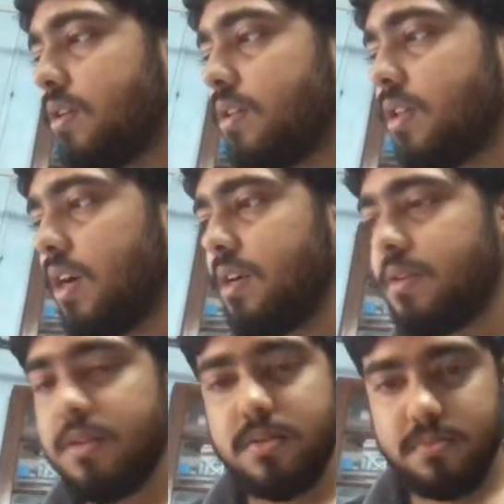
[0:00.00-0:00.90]
the
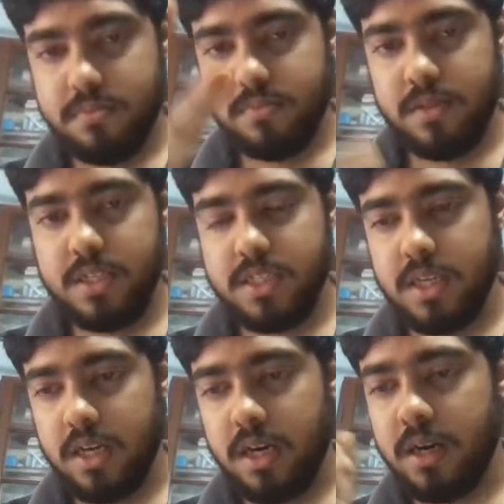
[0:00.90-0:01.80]
this
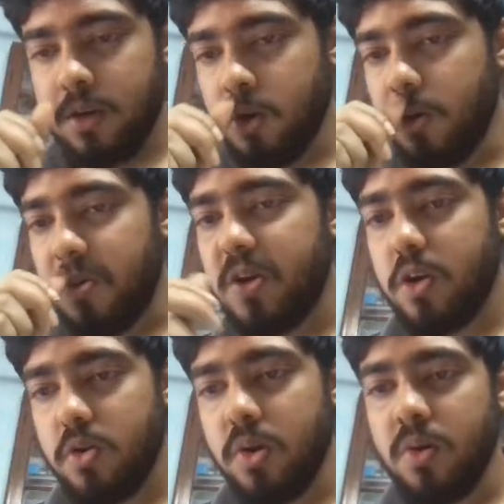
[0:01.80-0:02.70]

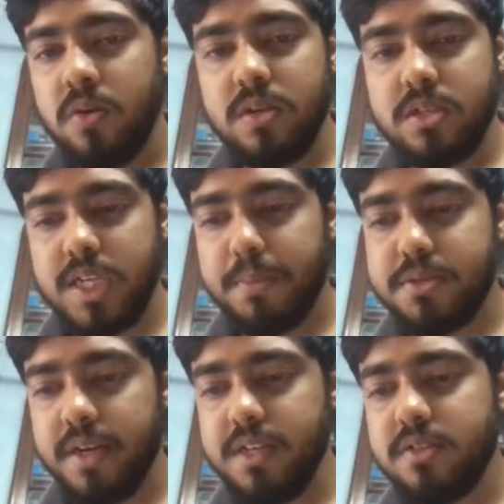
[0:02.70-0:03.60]
two
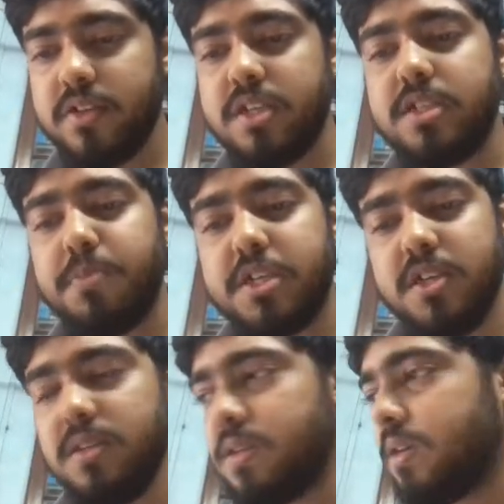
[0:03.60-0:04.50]
substrings which are
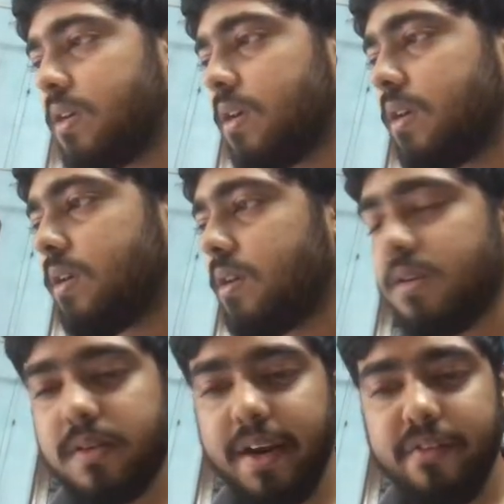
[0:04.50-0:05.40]
special,
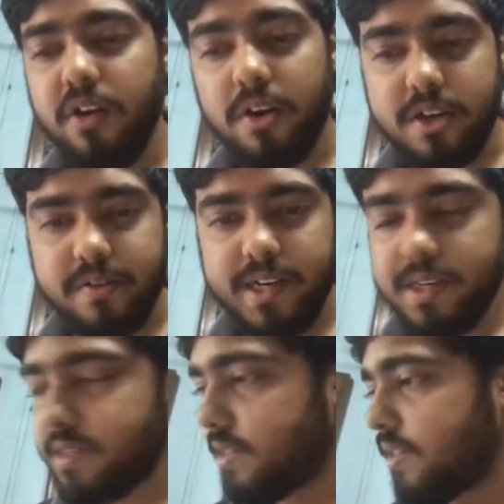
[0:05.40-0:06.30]
right? We got it, right?
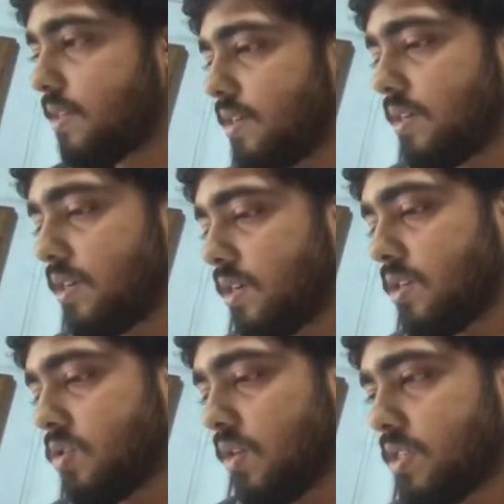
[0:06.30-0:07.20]

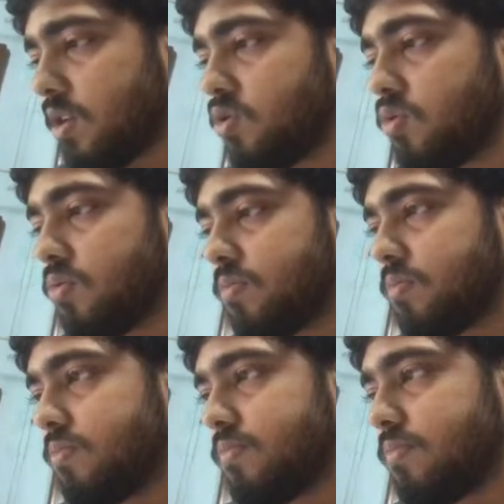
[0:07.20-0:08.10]
So it's a true,
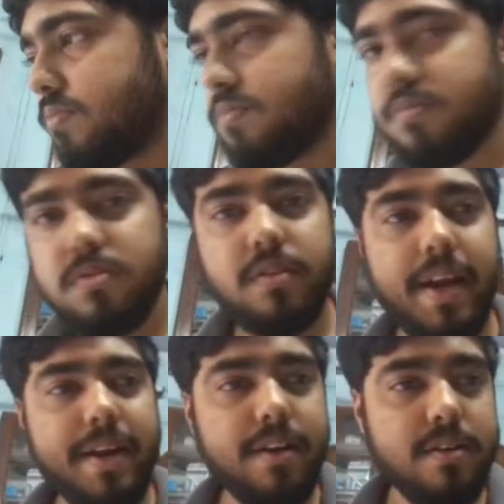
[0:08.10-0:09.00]

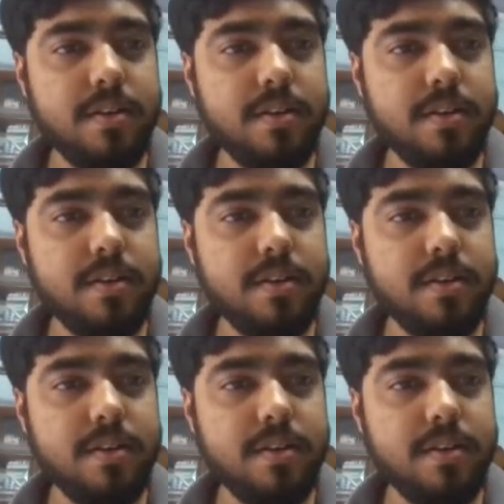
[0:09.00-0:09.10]
right?